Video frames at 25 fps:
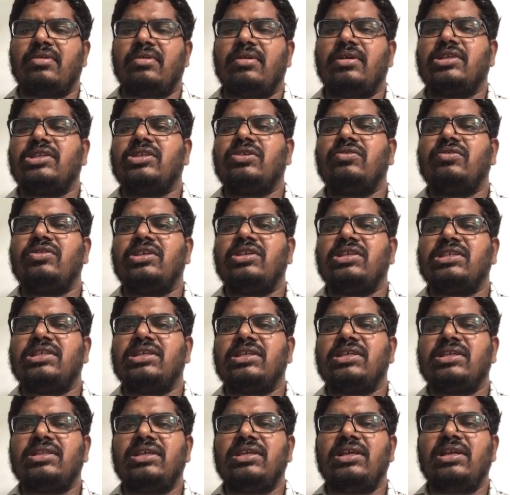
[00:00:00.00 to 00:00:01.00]
So these
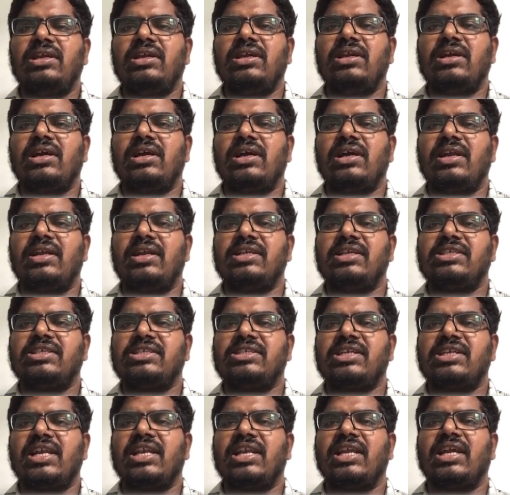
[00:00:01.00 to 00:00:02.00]
are the
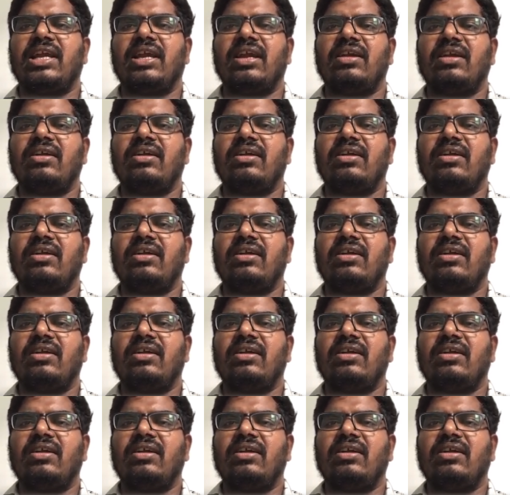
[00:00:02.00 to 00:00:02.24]
understanding